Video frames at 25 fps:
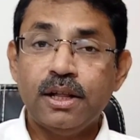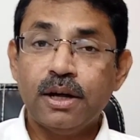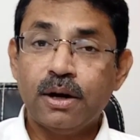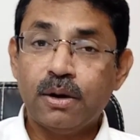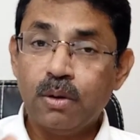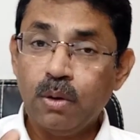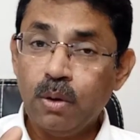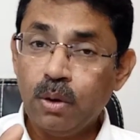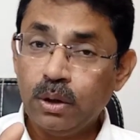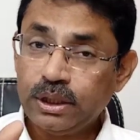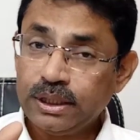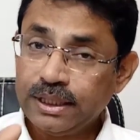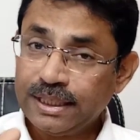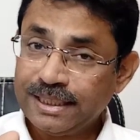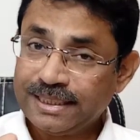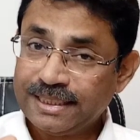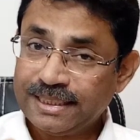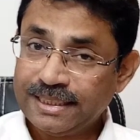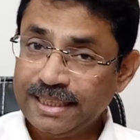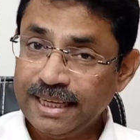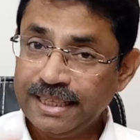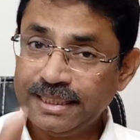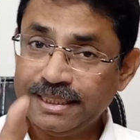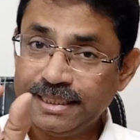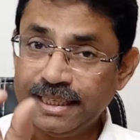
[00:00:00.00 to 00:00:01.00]
the court
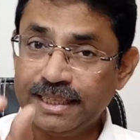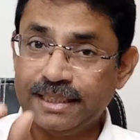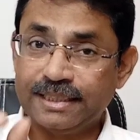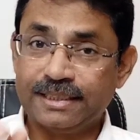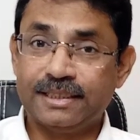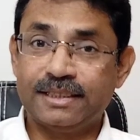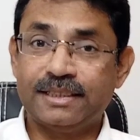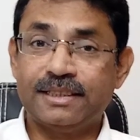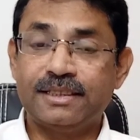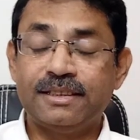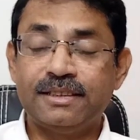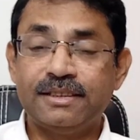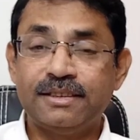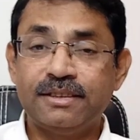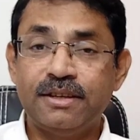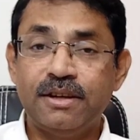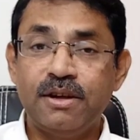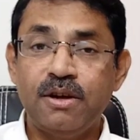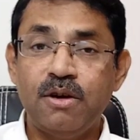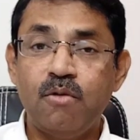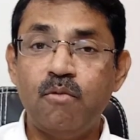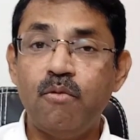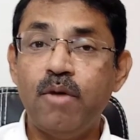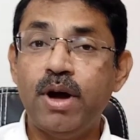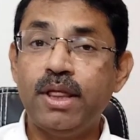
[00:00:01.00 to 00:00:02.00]
assesses
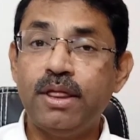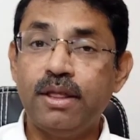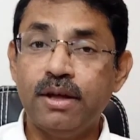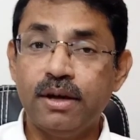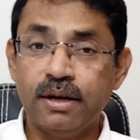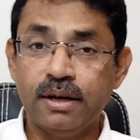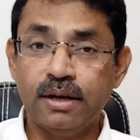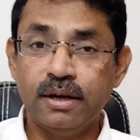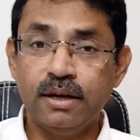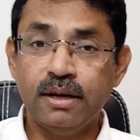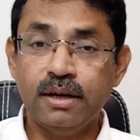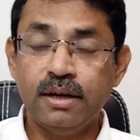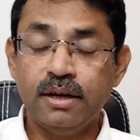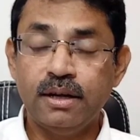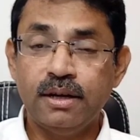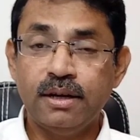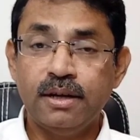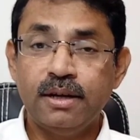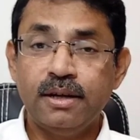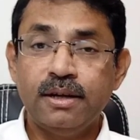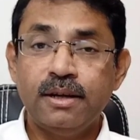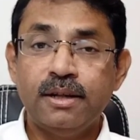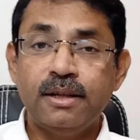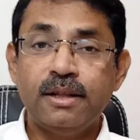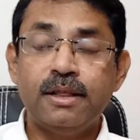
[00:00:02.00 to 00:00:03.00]
whether
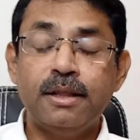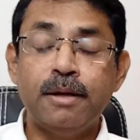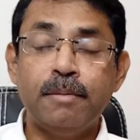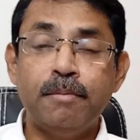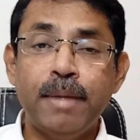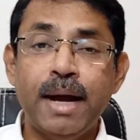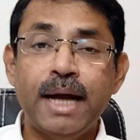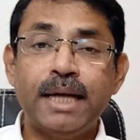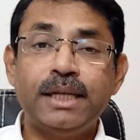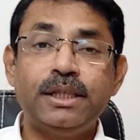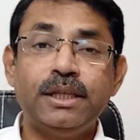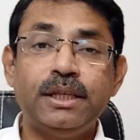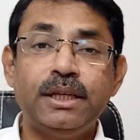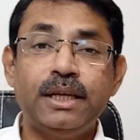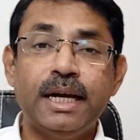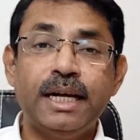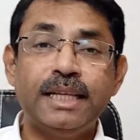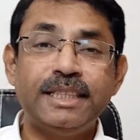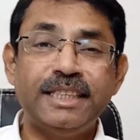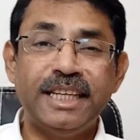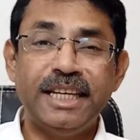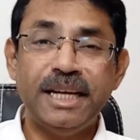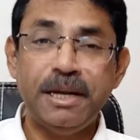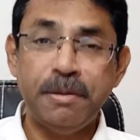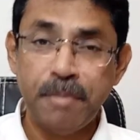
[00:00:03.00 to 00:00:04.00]
the matter
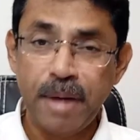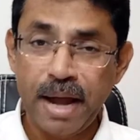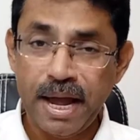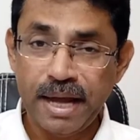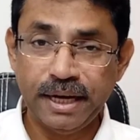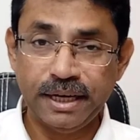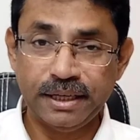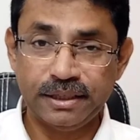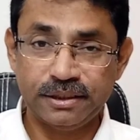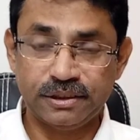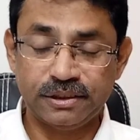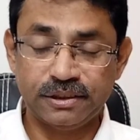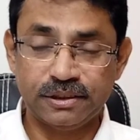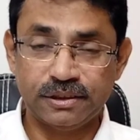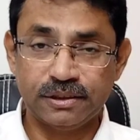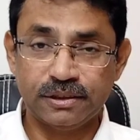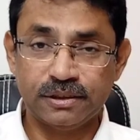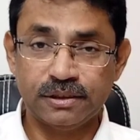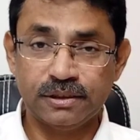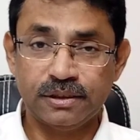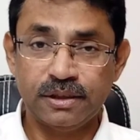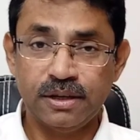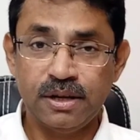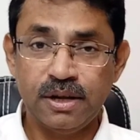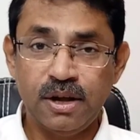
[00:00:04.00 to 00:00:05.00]
has any
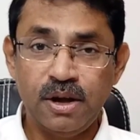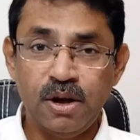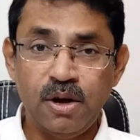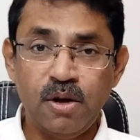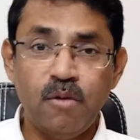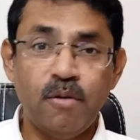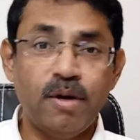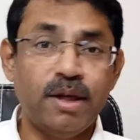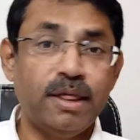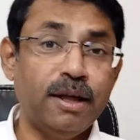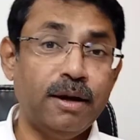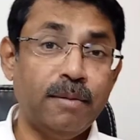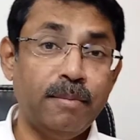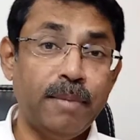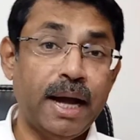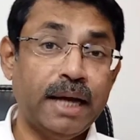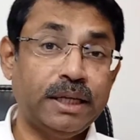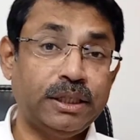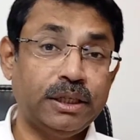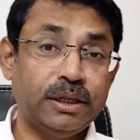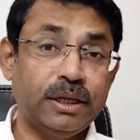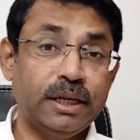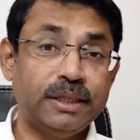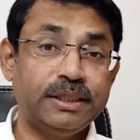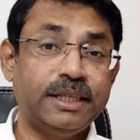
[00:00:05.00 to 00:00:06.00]
merits, whether
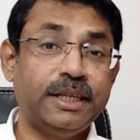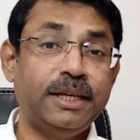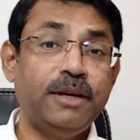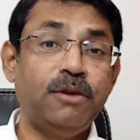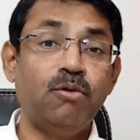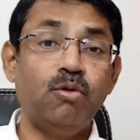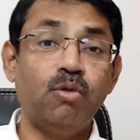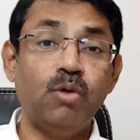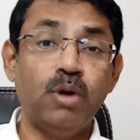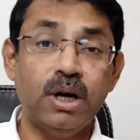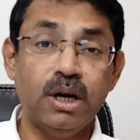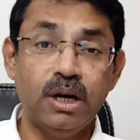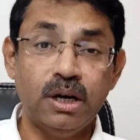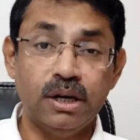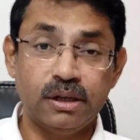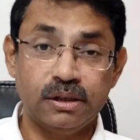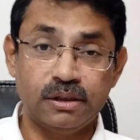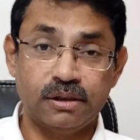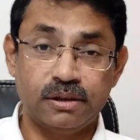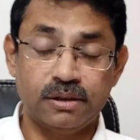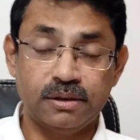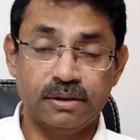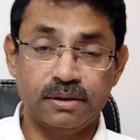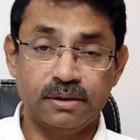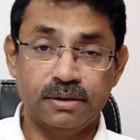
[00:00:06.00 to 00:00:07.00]
matter has any
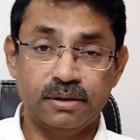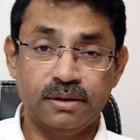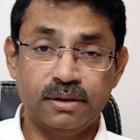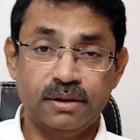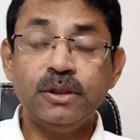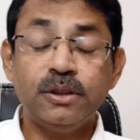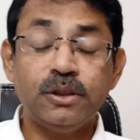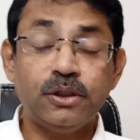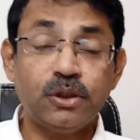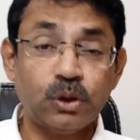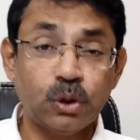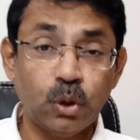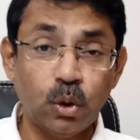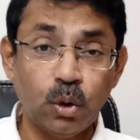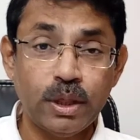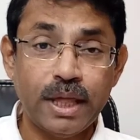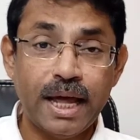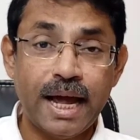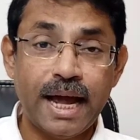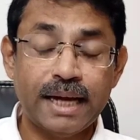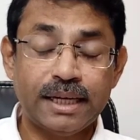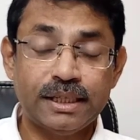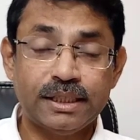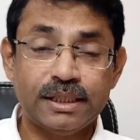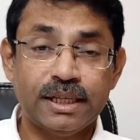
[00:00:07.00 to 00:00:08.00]
worth, so
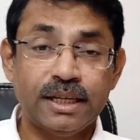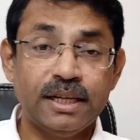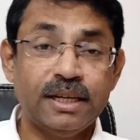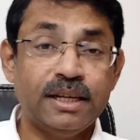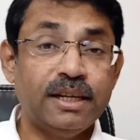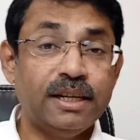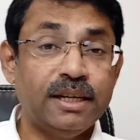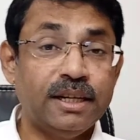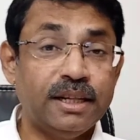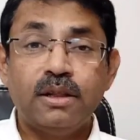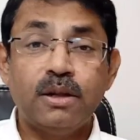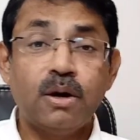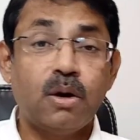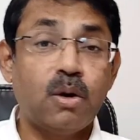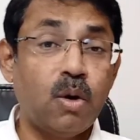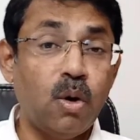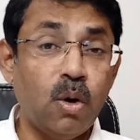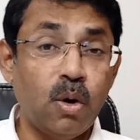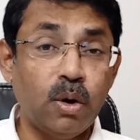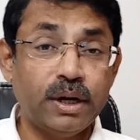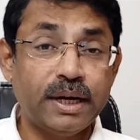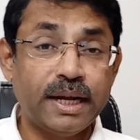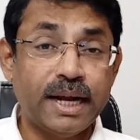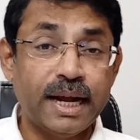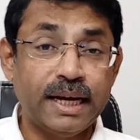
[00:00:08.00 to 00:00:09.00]
that the
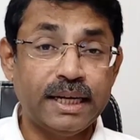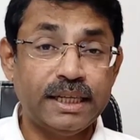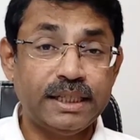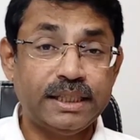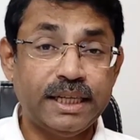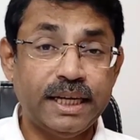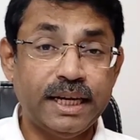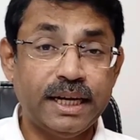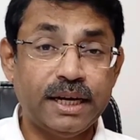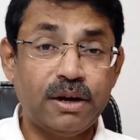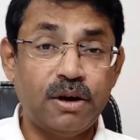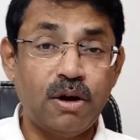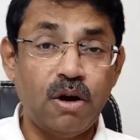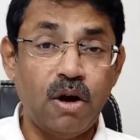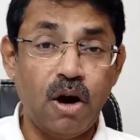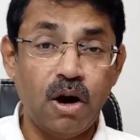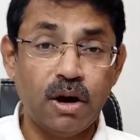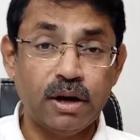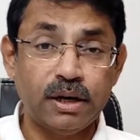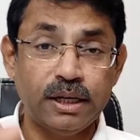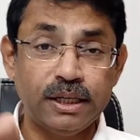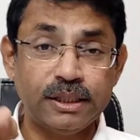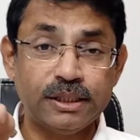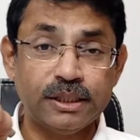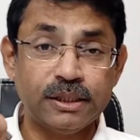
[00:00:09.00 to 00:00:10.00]
court can take
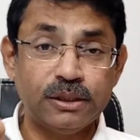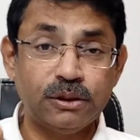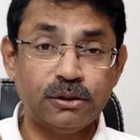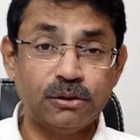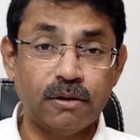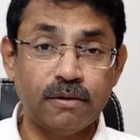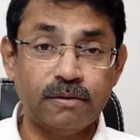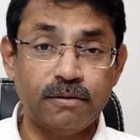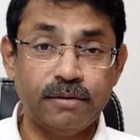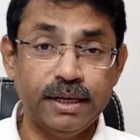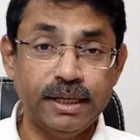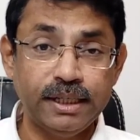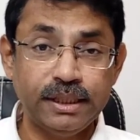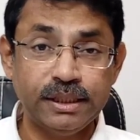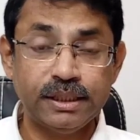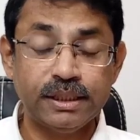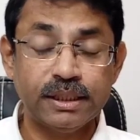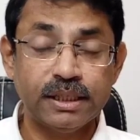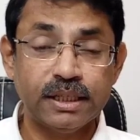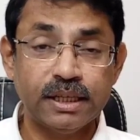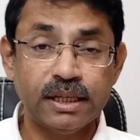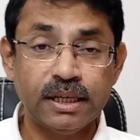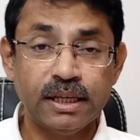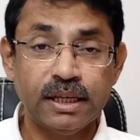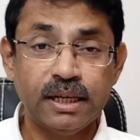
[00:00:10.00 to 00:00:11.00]
cognizance of
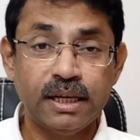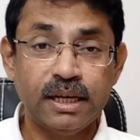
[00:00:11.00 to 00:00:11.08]
it